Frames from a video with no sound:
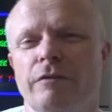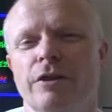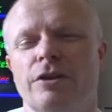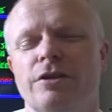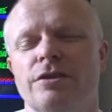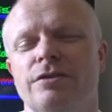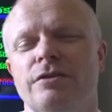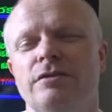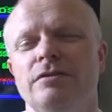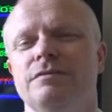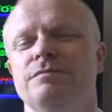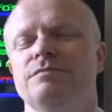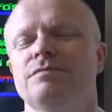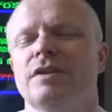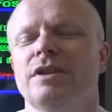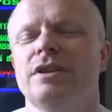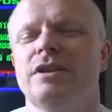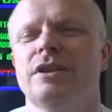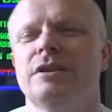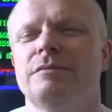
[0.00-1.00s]
Richardson.
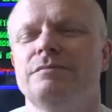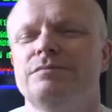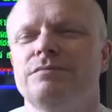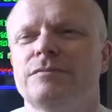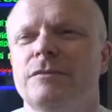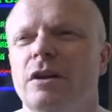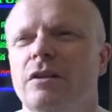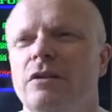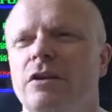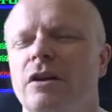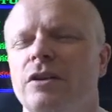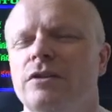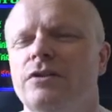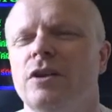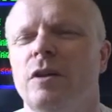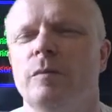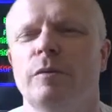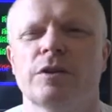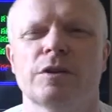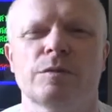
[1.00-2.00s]
He done like
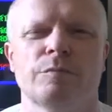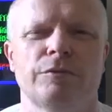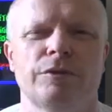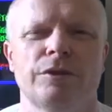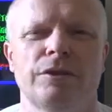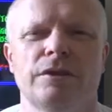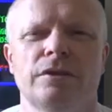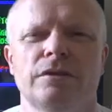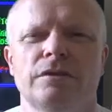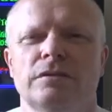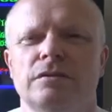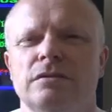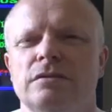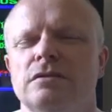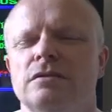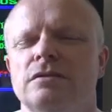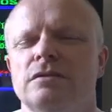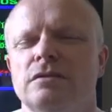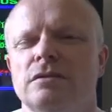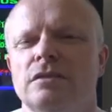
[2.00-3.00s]
Turbo Spree.
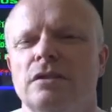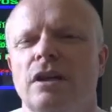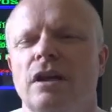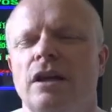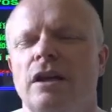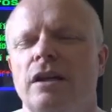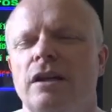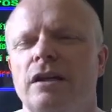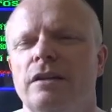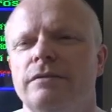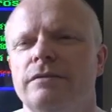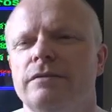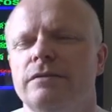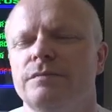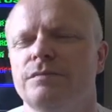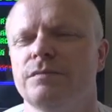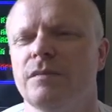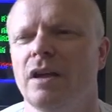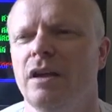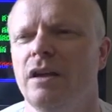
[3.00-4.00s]
A
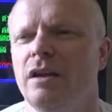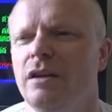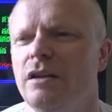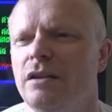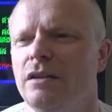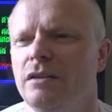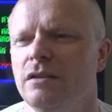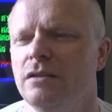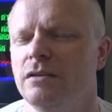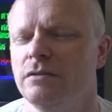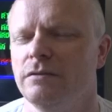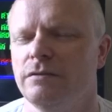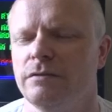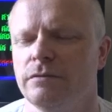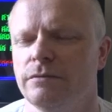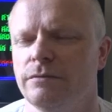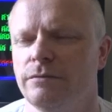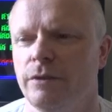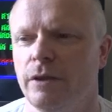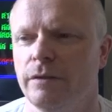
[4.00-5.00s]

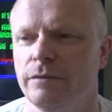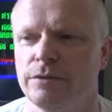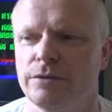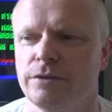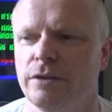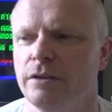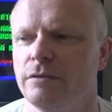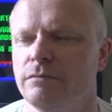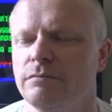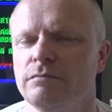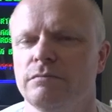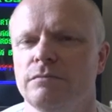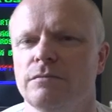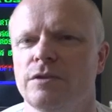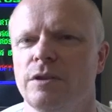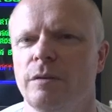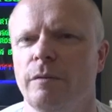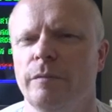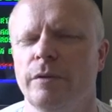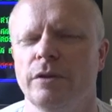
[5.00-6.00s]
few others that
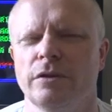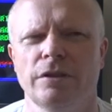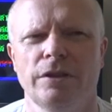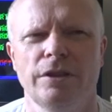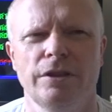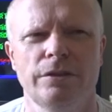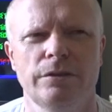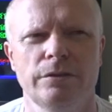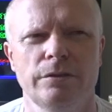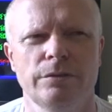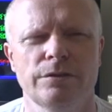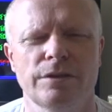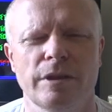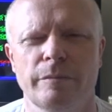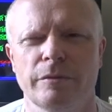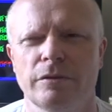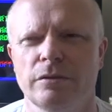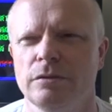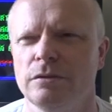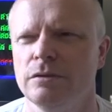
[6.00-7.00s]
still on mine. Did he do
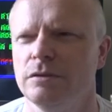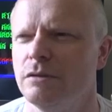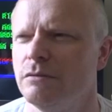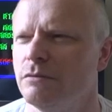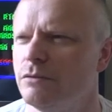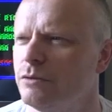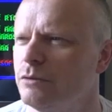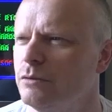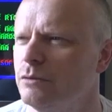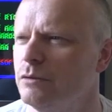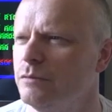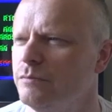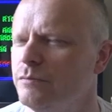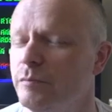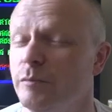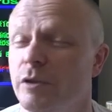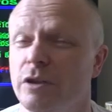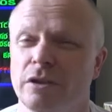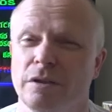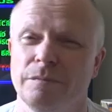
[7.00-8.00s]
Saboteur? I'm not sure.
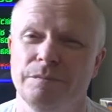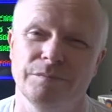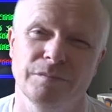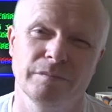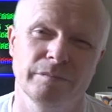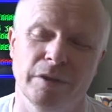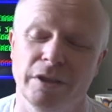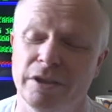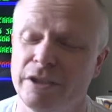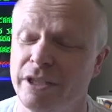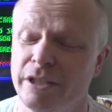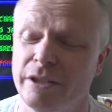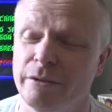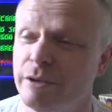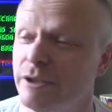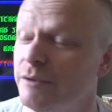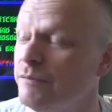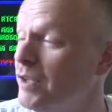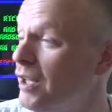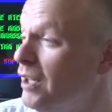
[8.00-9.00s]
He might have done. But yeah, anyway.